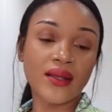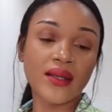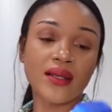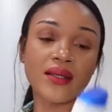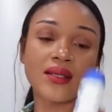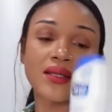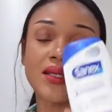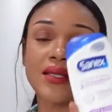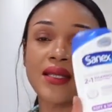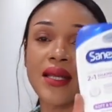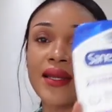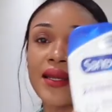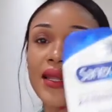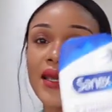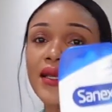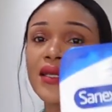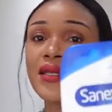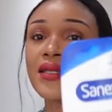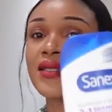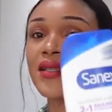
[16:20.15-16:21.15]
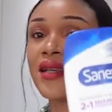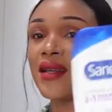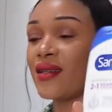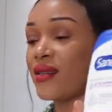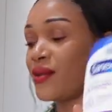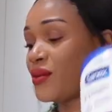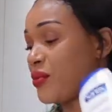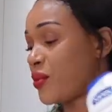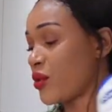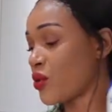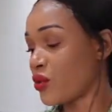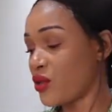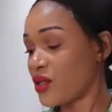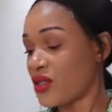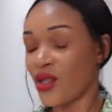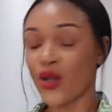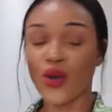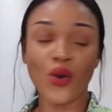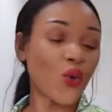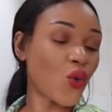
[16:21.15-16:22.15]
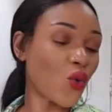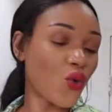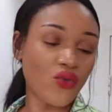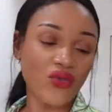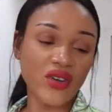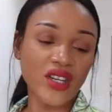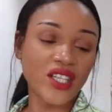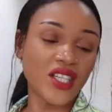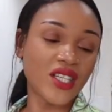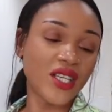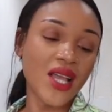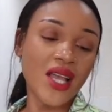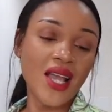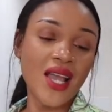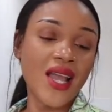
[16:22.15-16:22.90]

It's Sanex, and because they're already